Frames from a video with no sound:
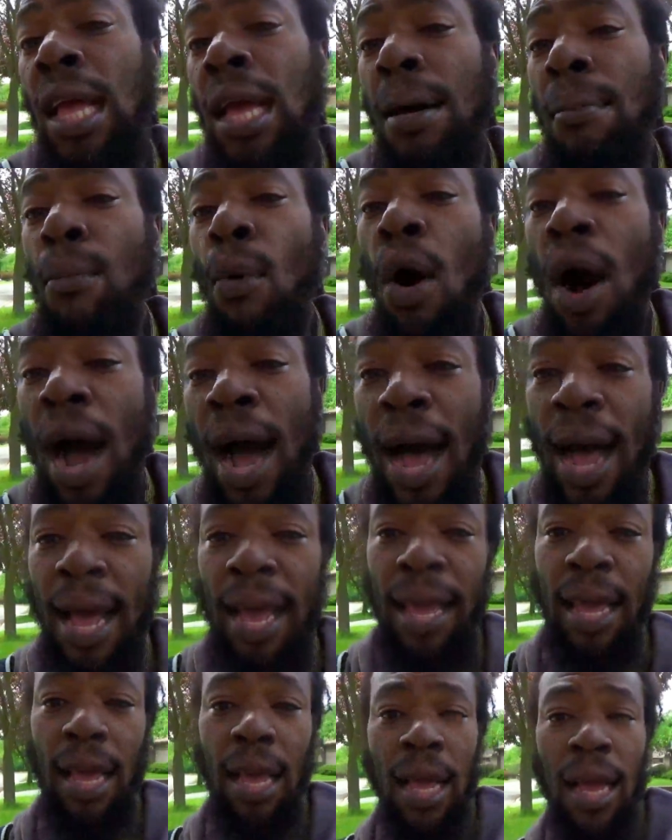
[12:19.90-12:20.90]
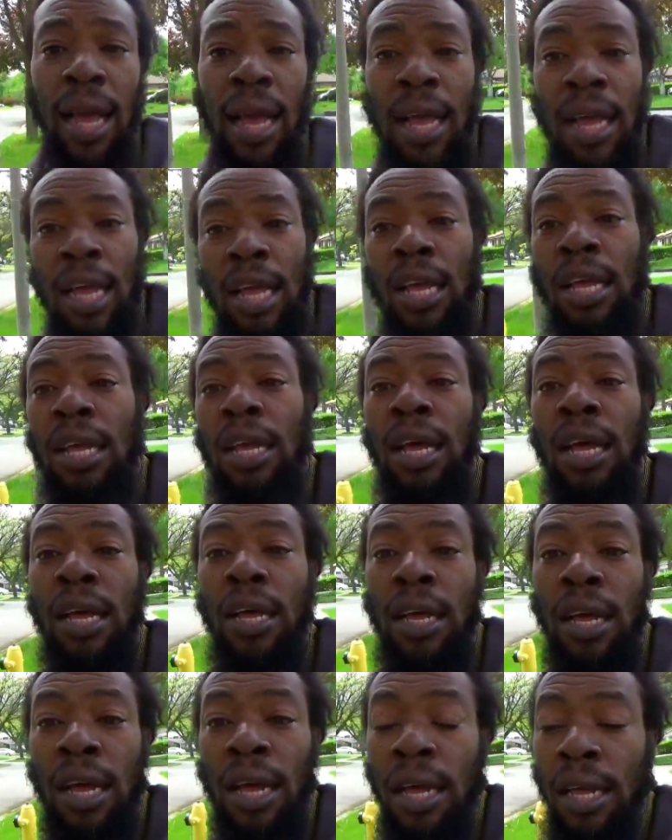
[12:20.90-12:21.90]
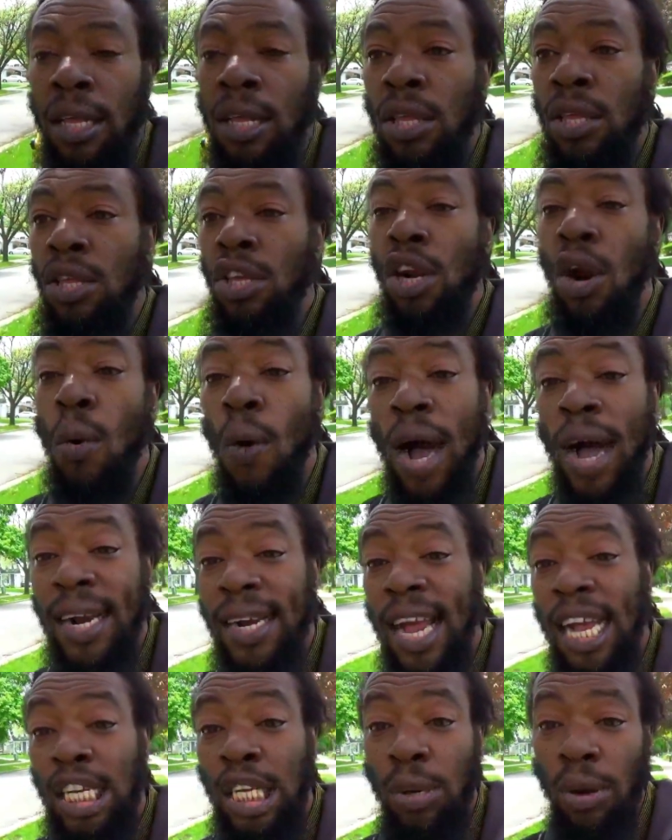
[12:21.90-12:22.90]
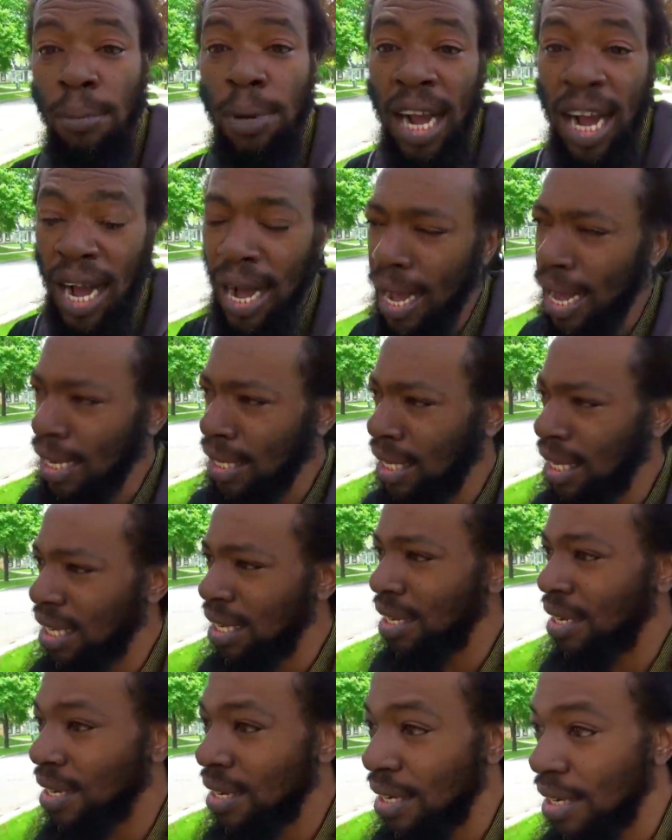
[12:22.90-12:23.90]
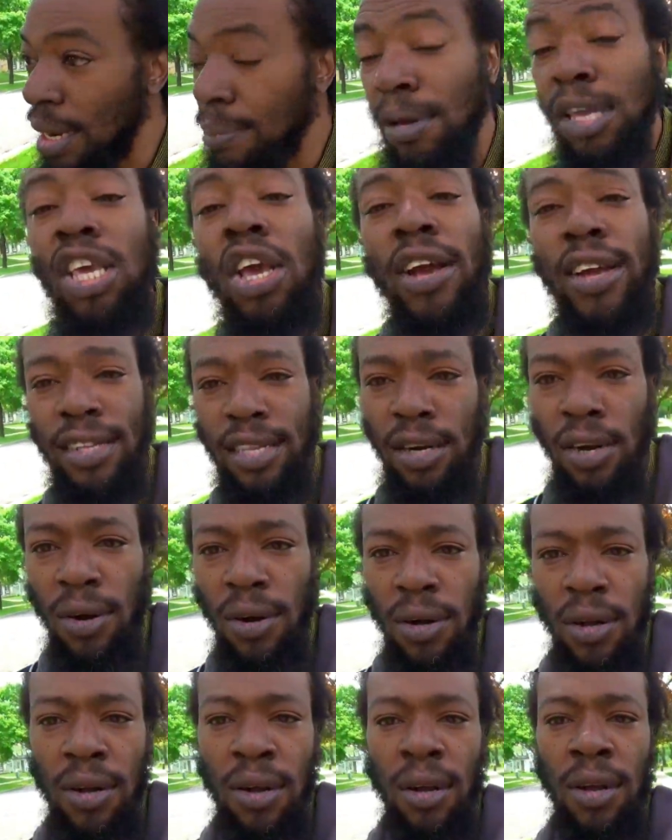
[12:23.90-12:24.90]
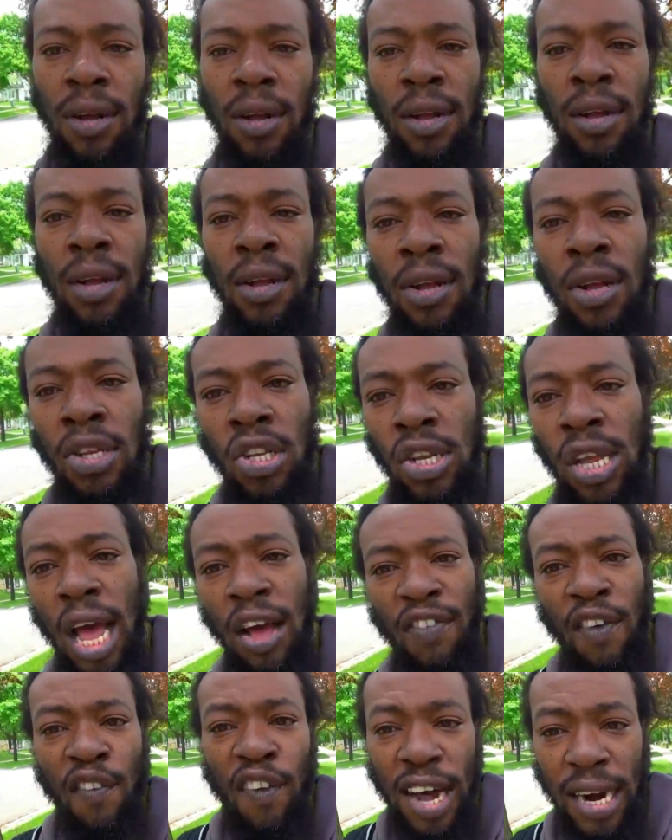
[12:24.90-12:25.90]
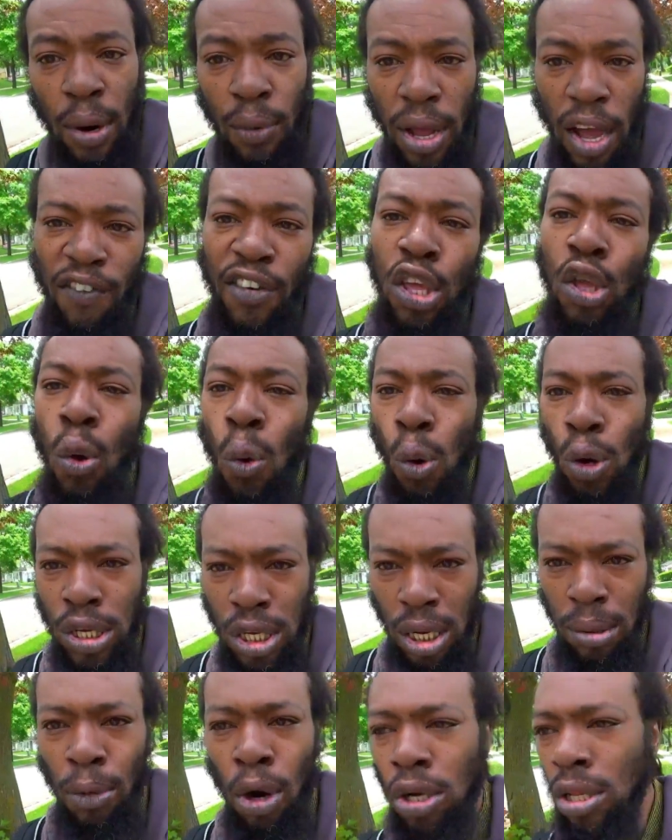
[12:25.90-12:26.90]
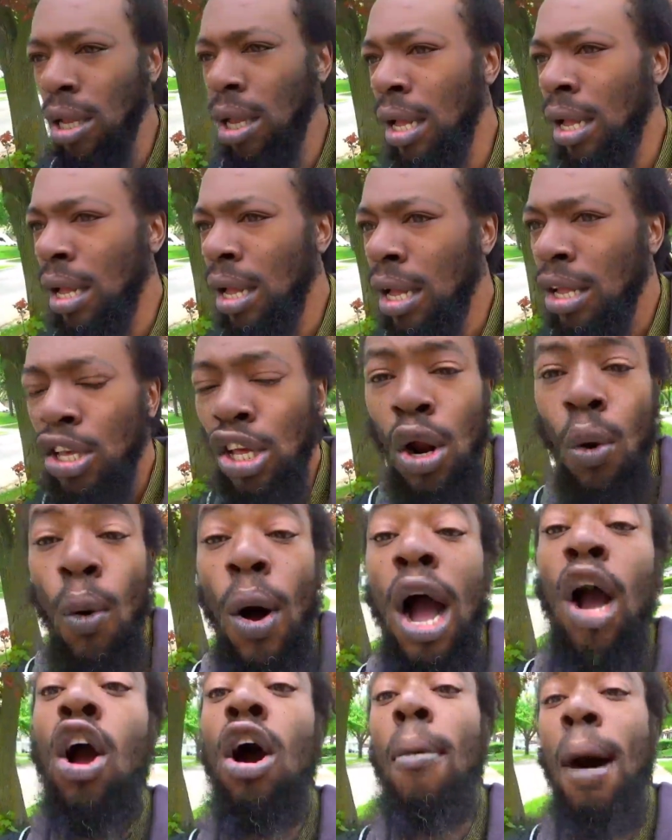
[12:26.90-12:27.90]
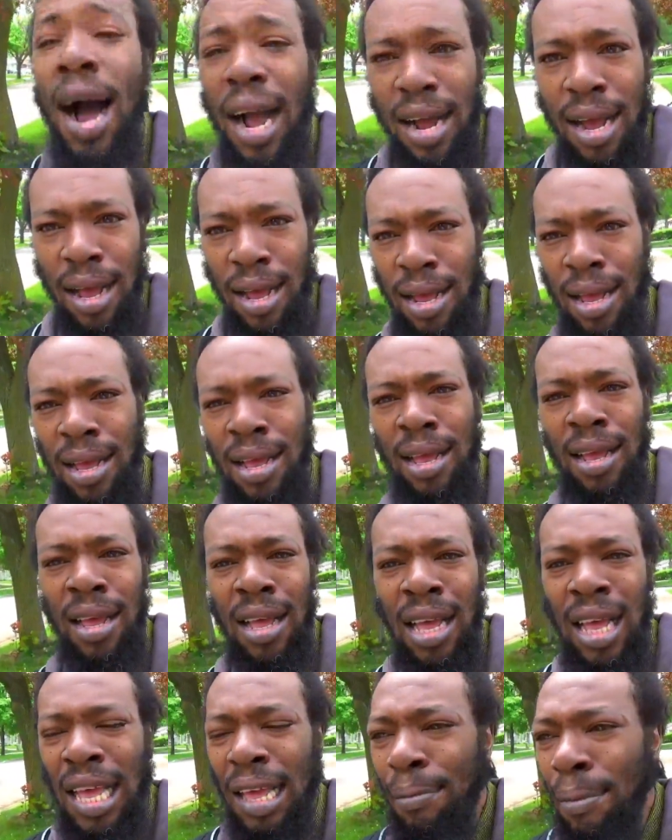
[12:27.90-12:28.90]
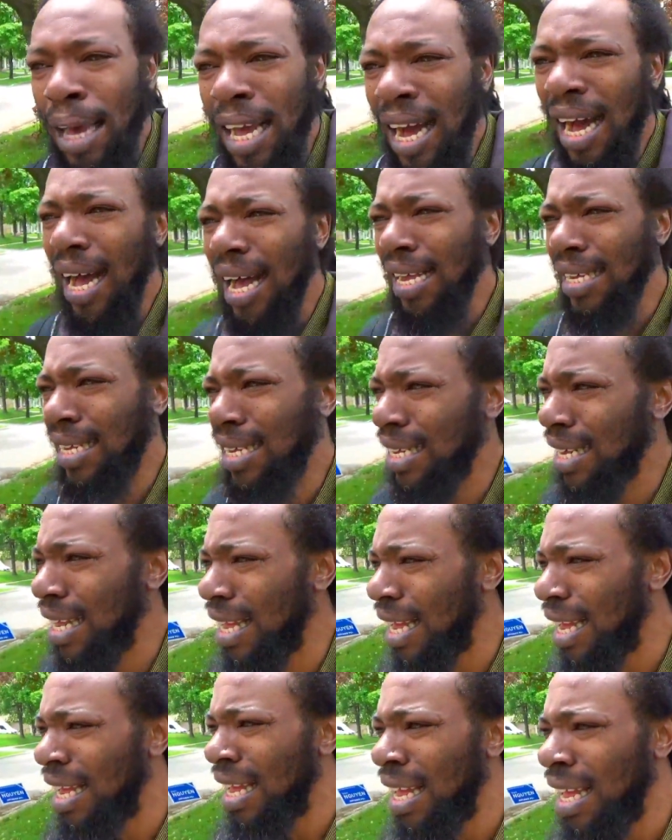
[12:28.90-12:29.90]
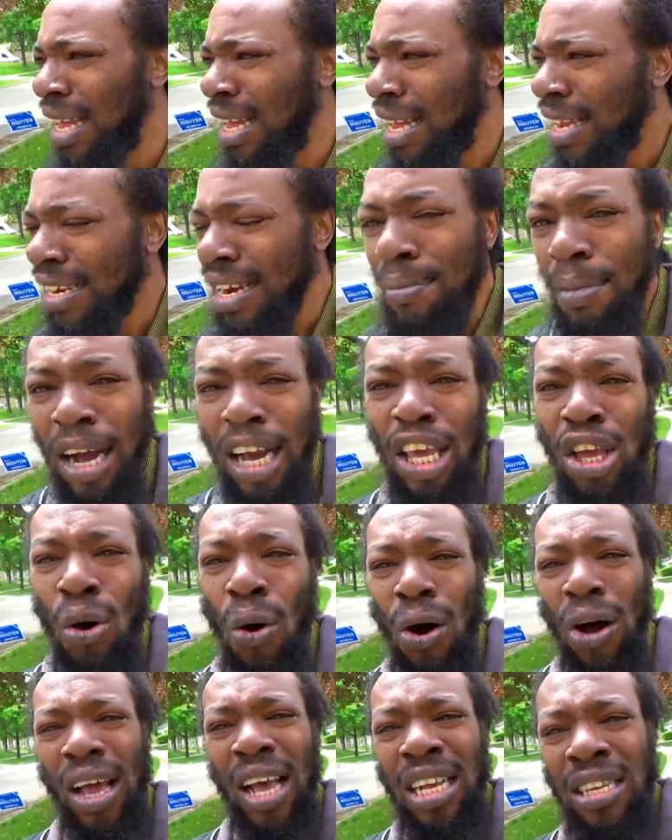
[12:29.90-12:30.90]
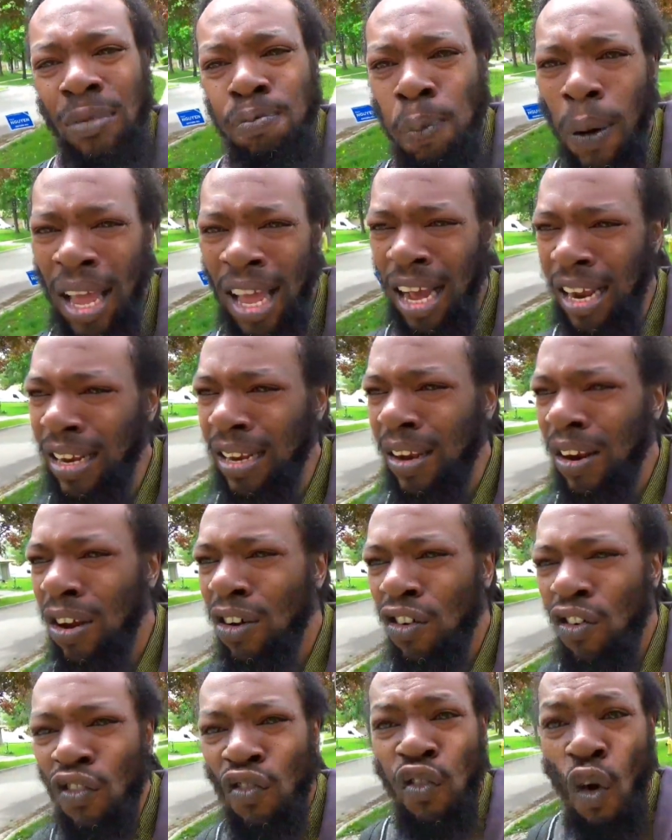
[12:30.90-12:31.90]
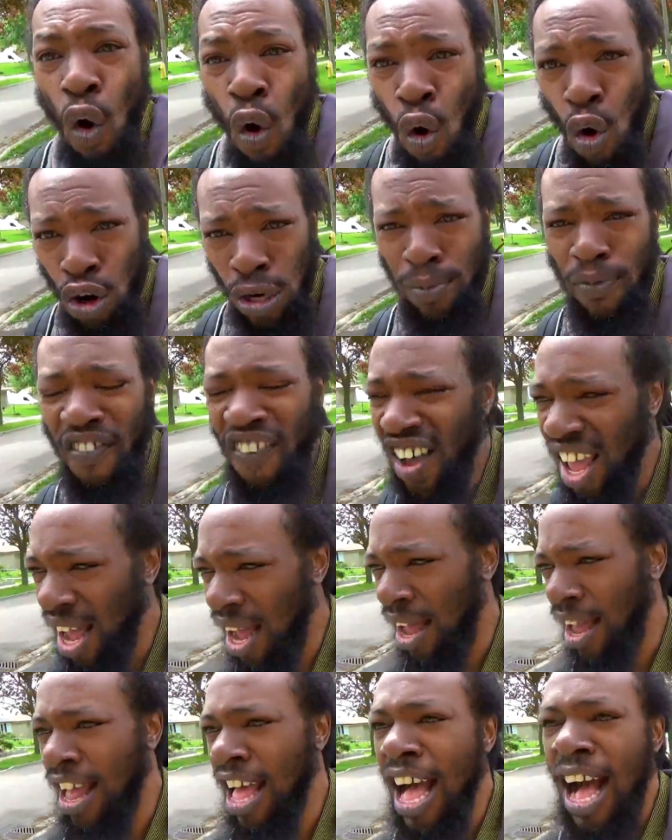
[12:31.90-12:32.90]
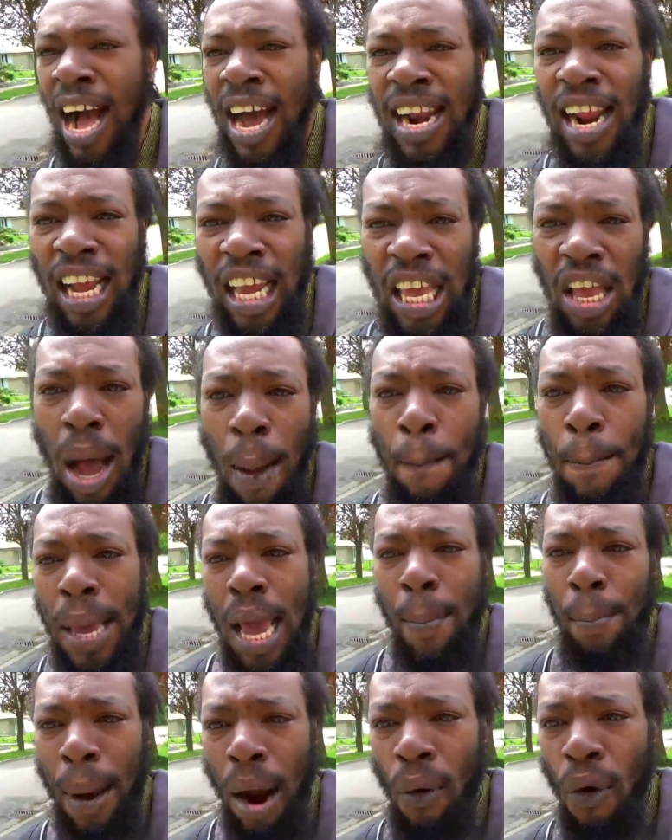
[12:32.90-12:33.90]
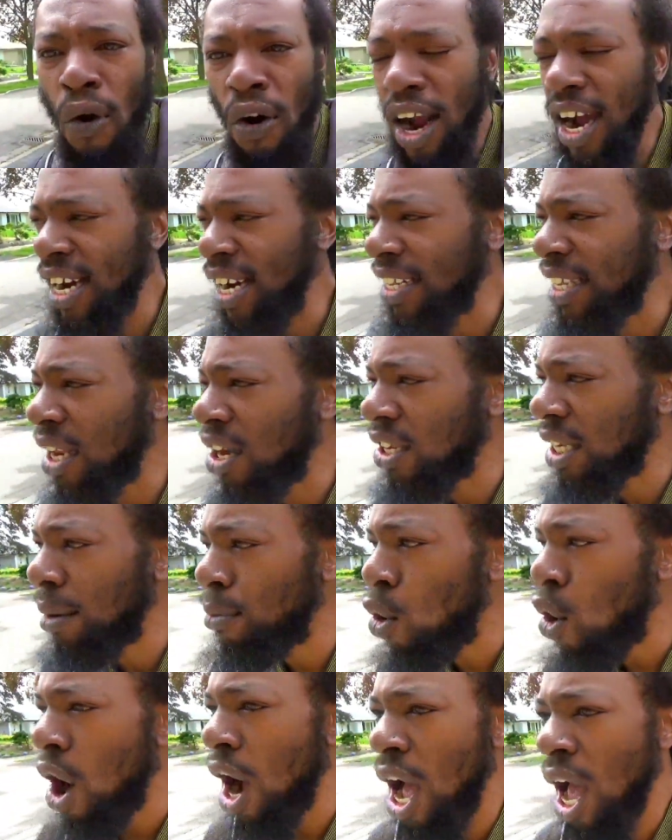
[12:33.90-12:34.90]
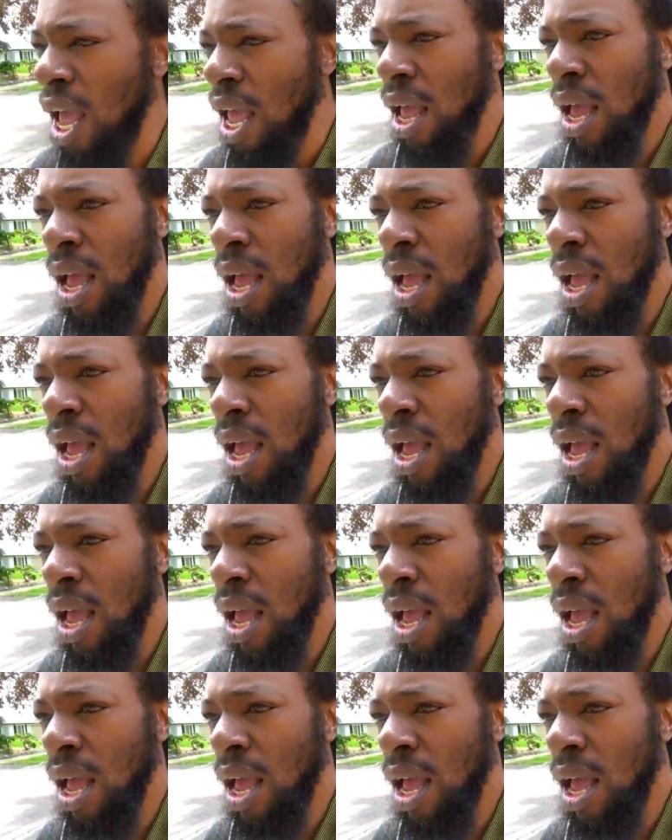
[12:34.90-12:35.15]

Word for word: boy, you don't want that shit because them give it, you know? So you have to find a way to use it, but you don't want to go back because them give you expired food fire. And I give you a paperwork and I tell us, boy,